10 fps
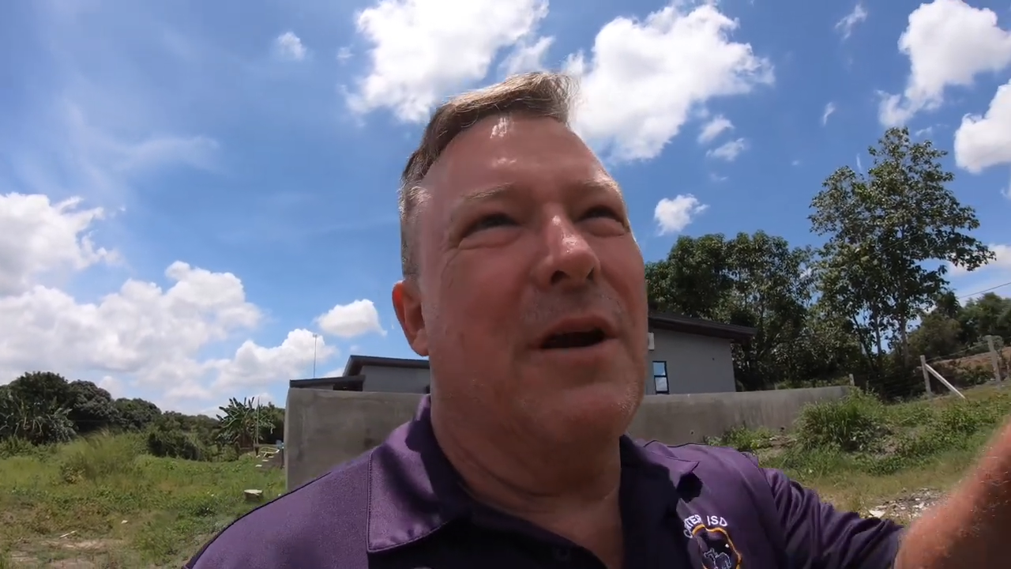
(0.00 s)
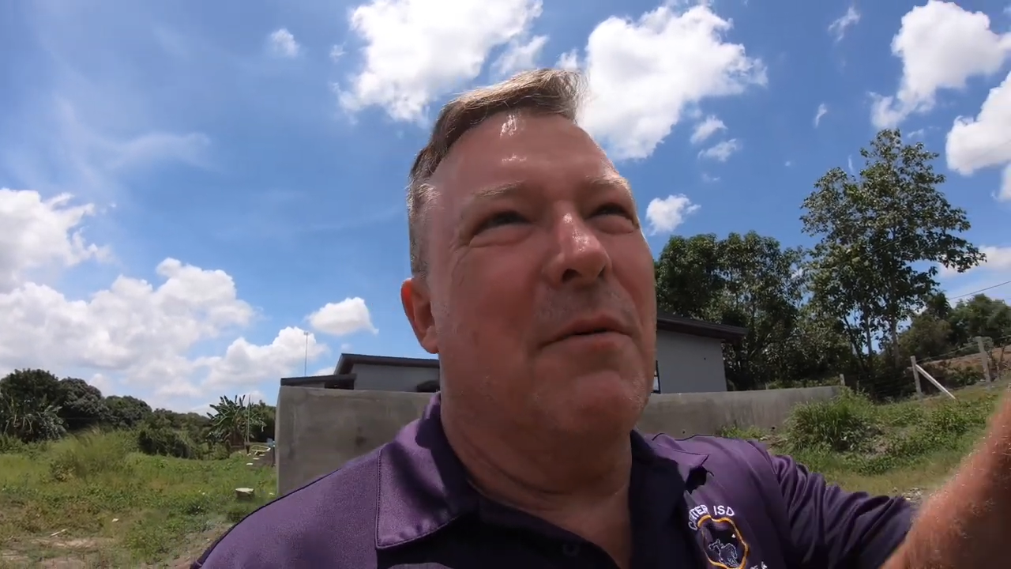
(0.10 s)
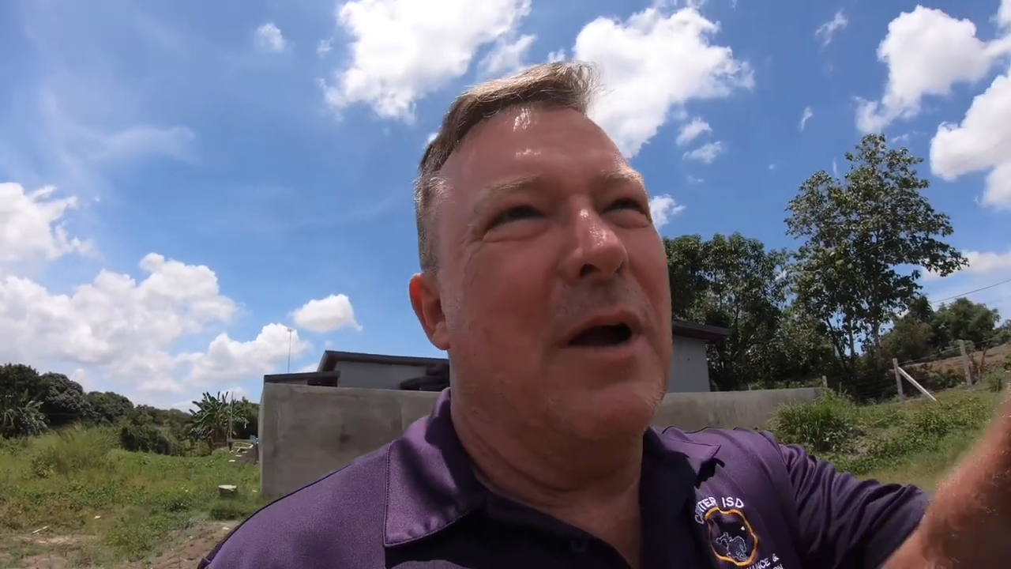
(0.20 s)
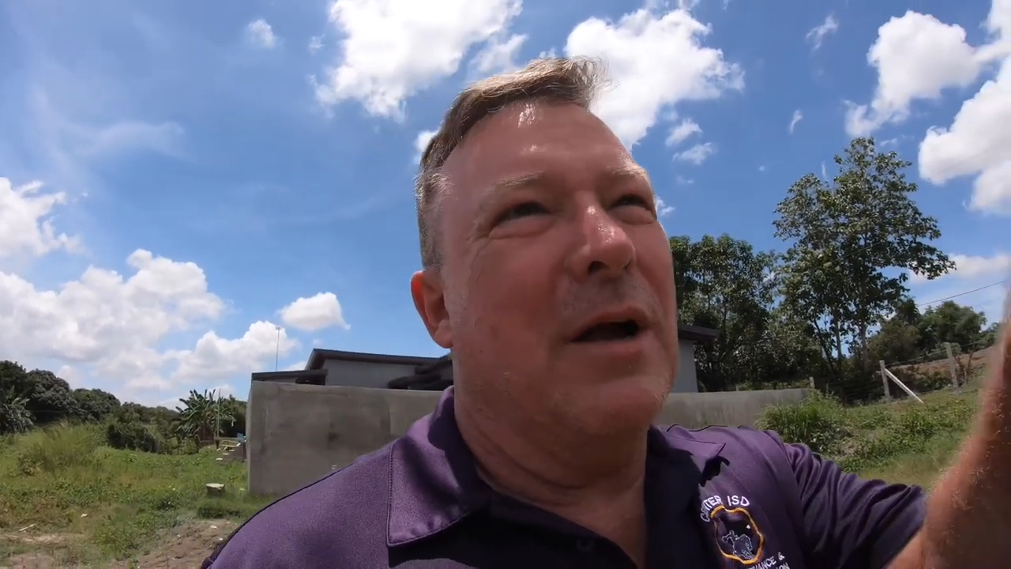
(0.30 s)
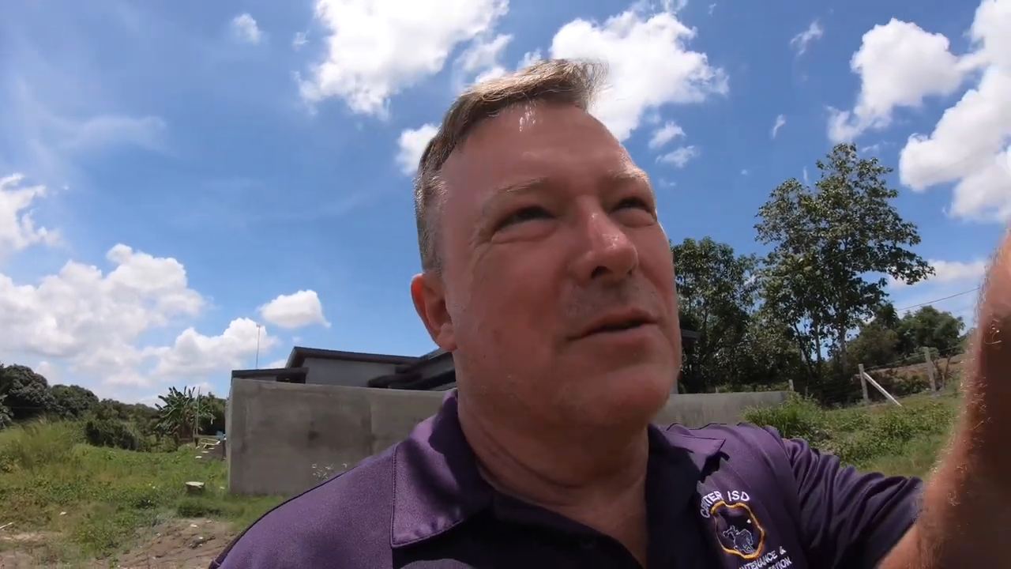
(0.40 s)

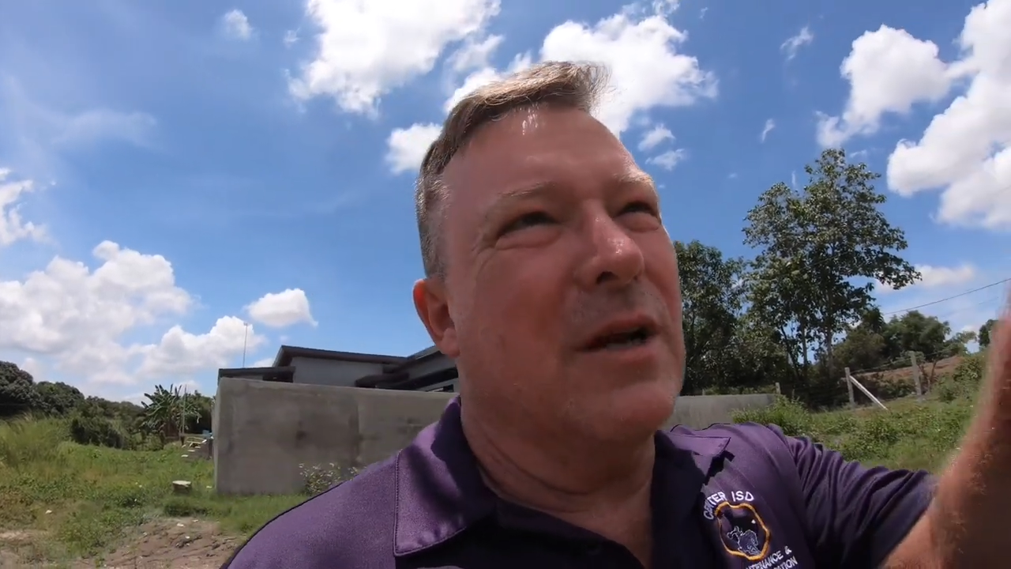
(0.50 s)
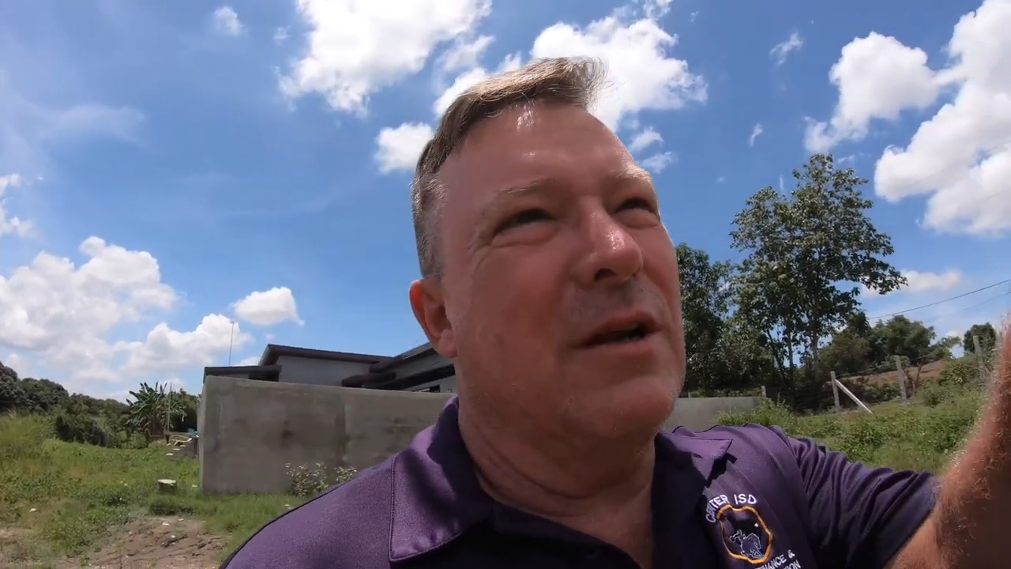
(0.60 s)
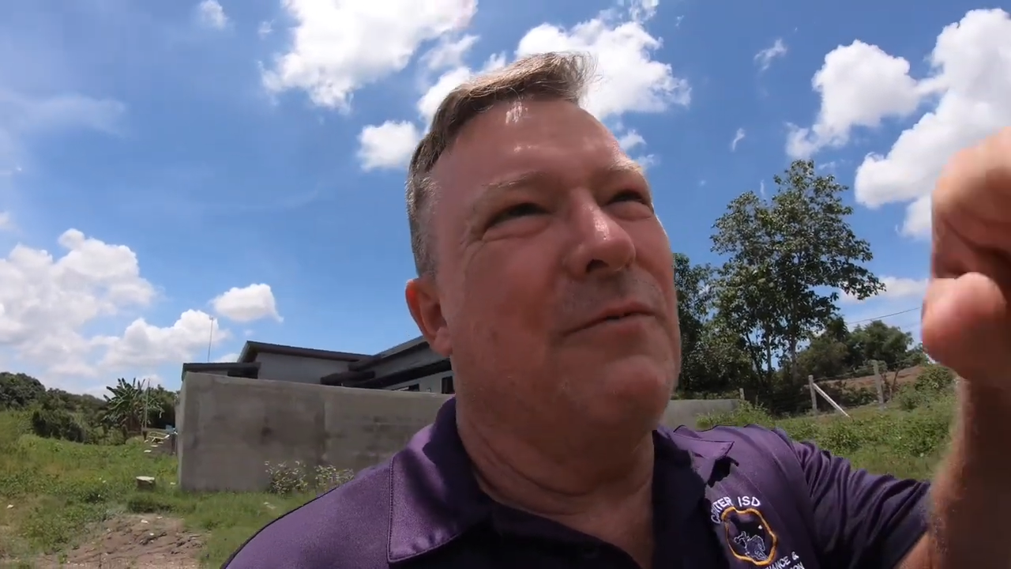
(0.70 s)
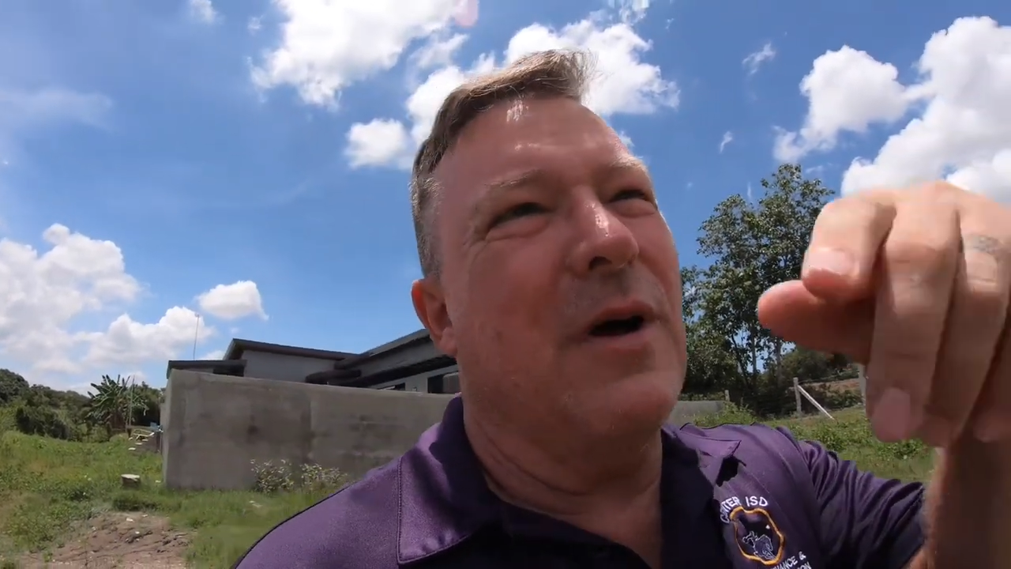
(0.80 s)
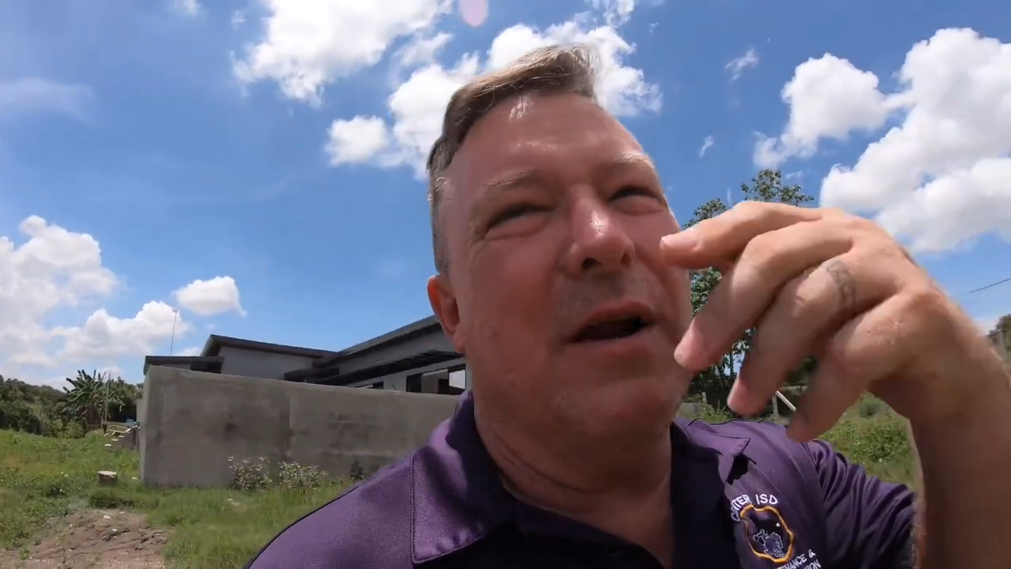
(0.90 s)
come back because I
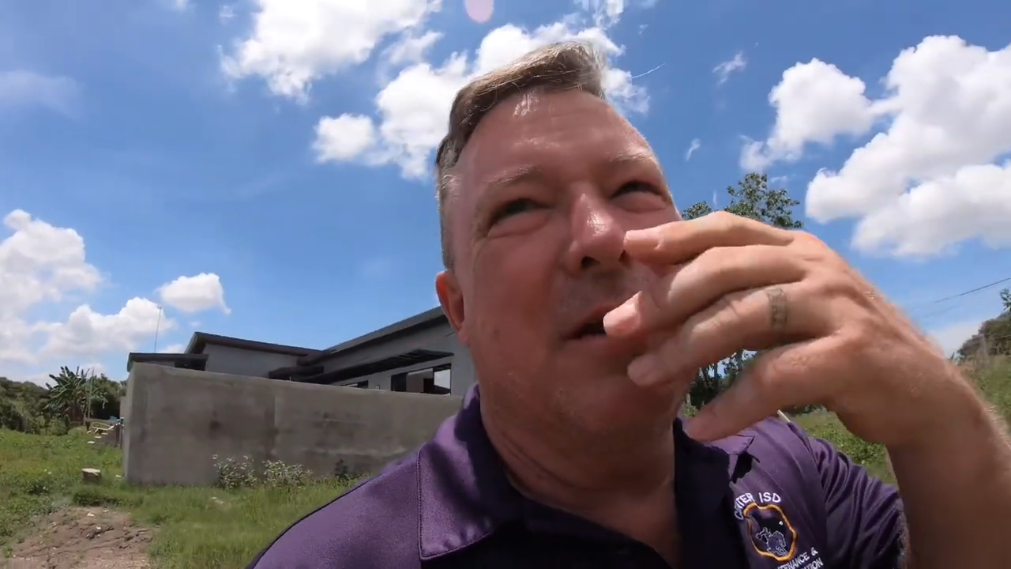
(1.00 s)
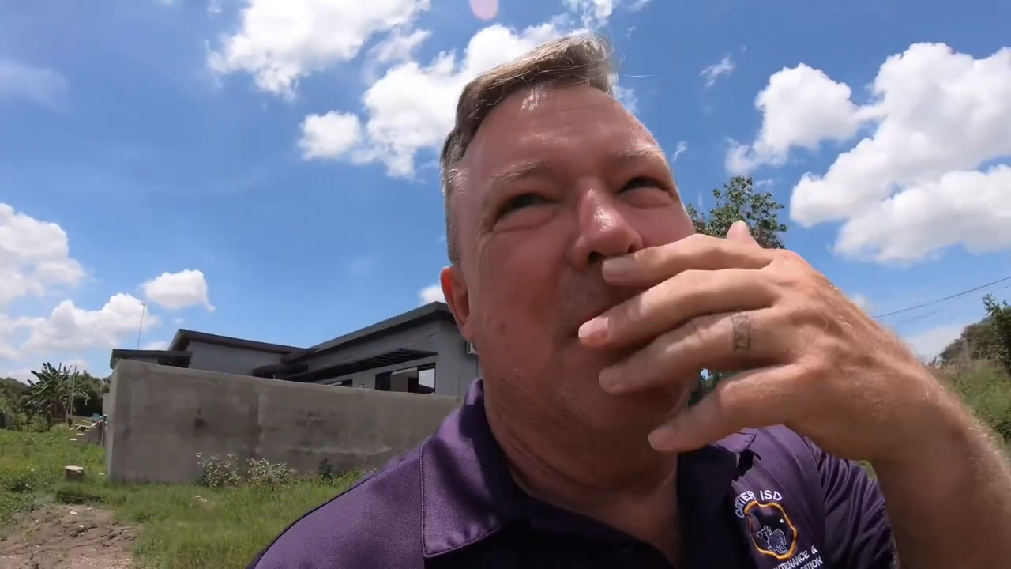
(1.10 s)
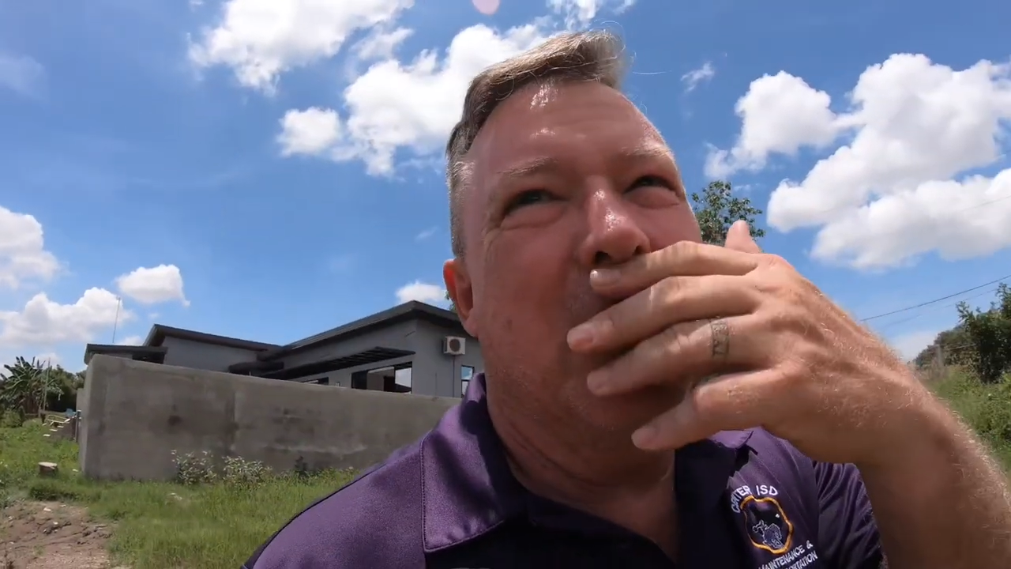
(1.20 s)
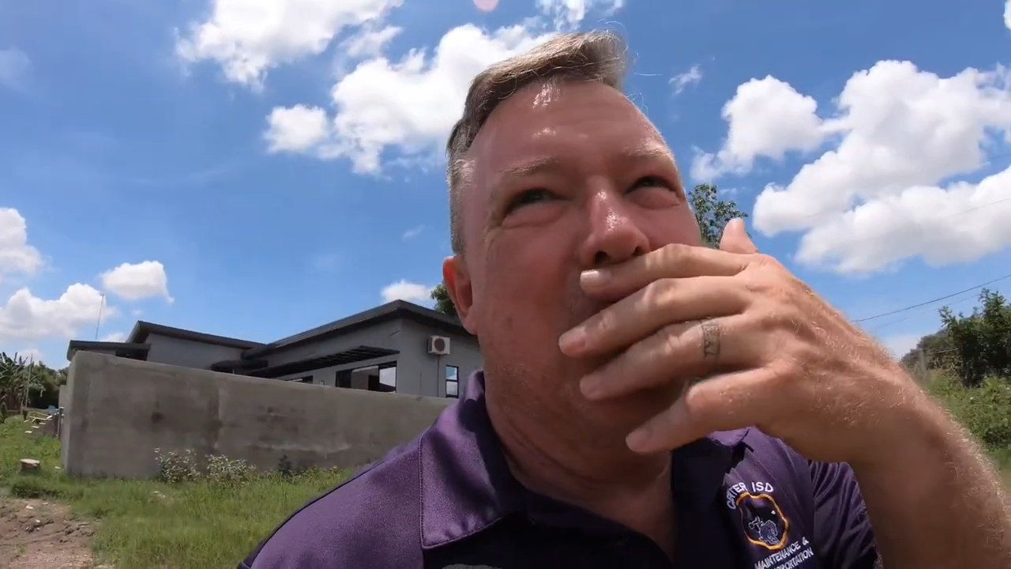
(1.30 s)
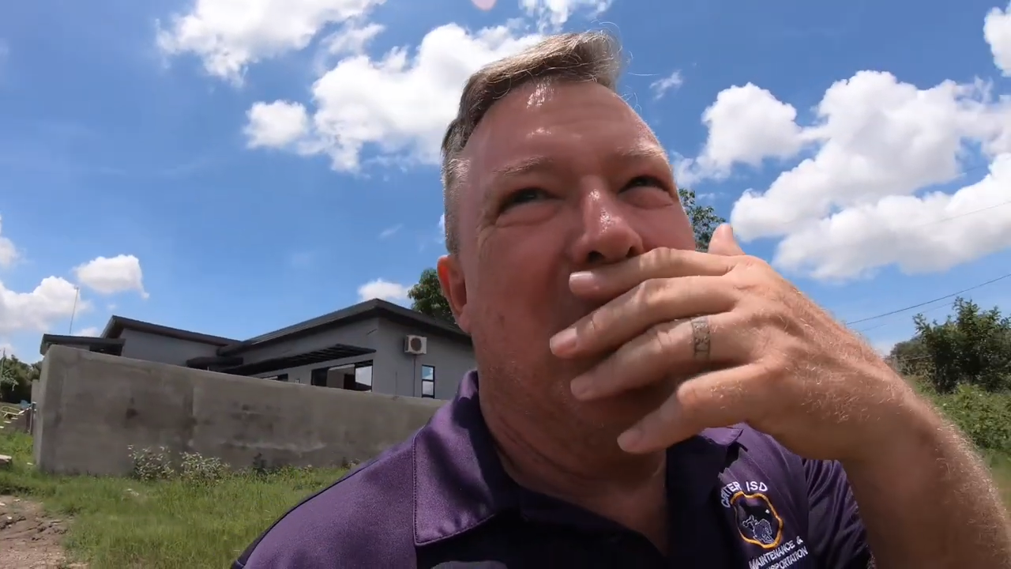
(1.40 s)
did find
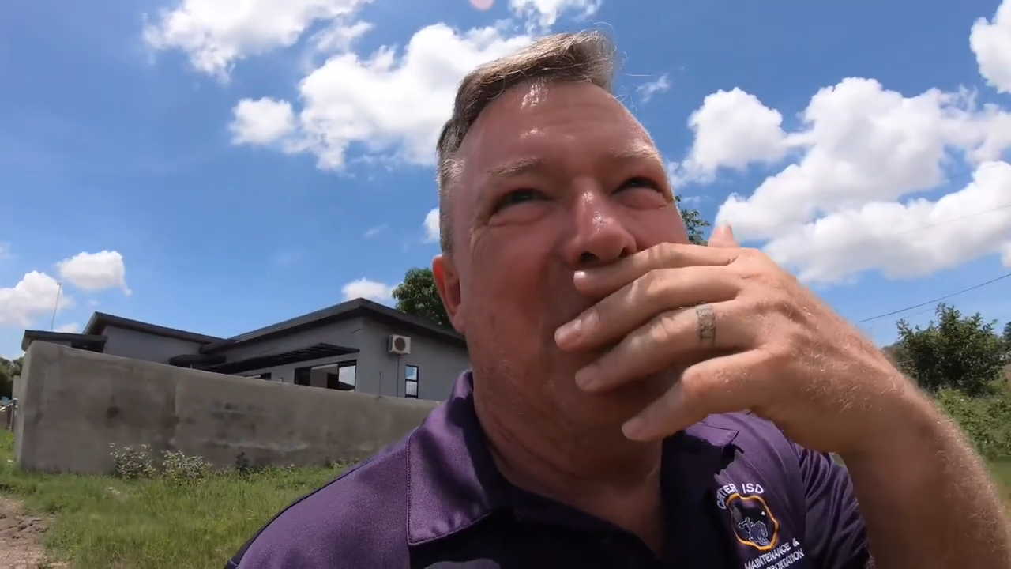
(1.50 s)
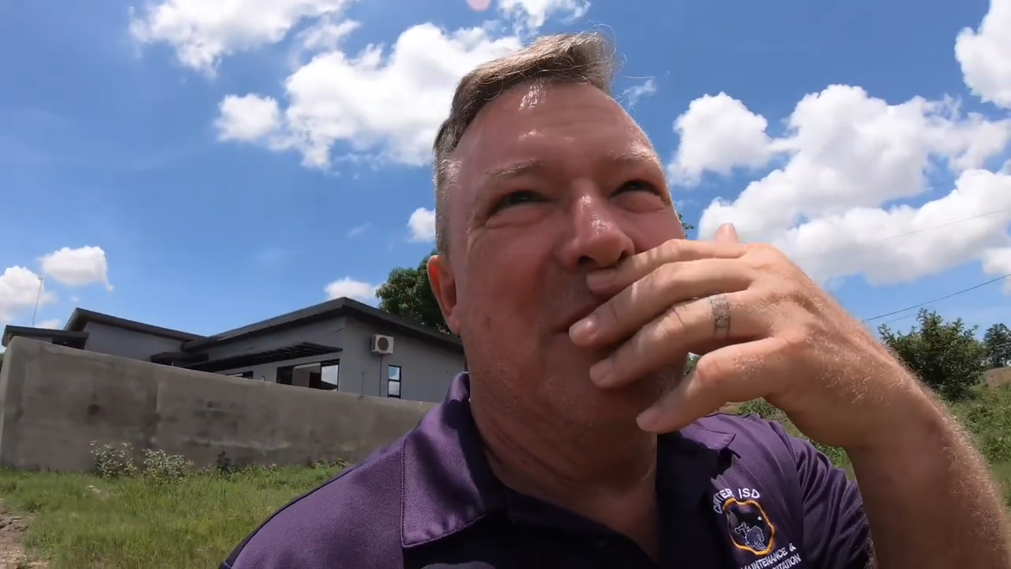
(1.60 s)
uh,